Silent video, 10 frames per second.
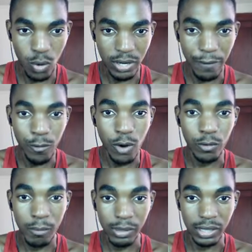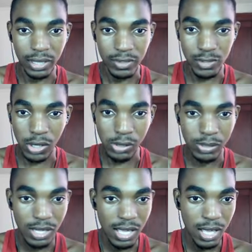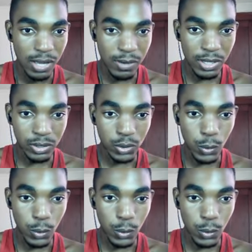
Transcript: 1 in 400 million. So well,